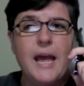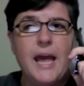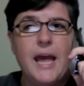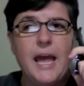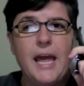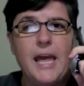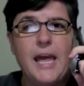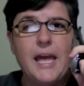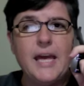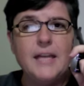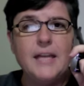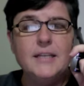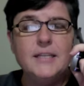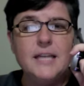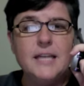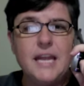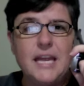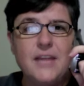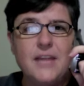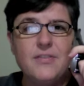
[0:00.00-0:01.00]
and
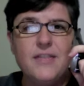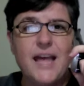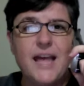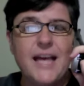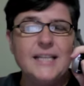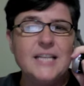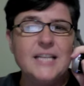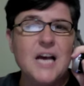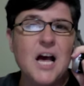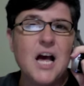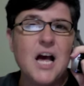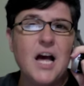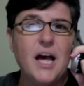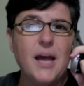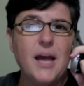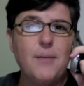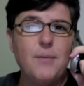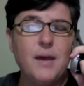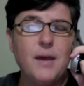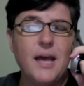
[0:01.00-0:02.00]
in that
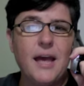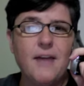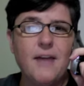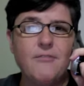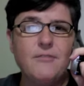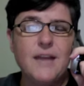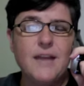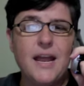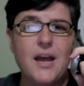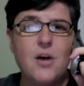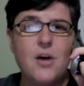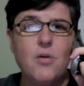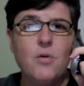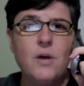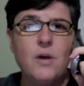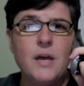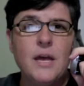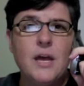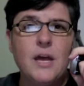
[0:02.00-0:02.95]
time have now